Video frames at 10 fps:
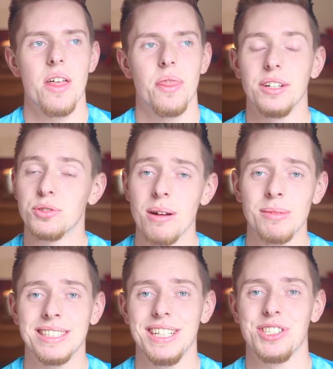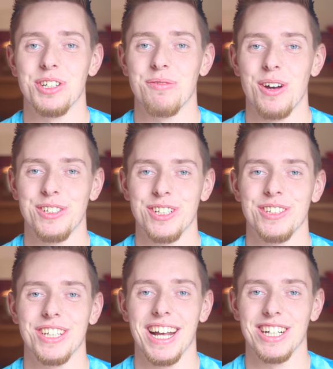the drama teacher found out
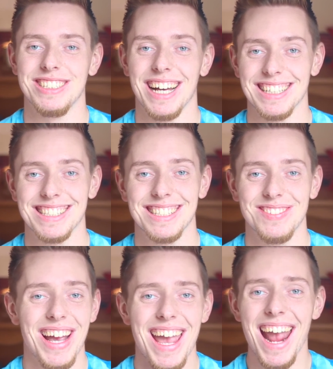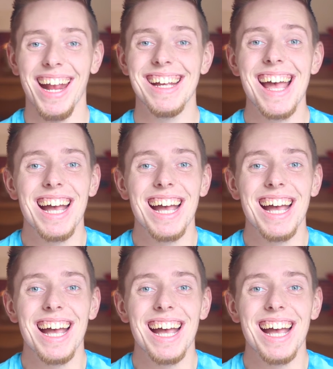that I could dance. Well, hey!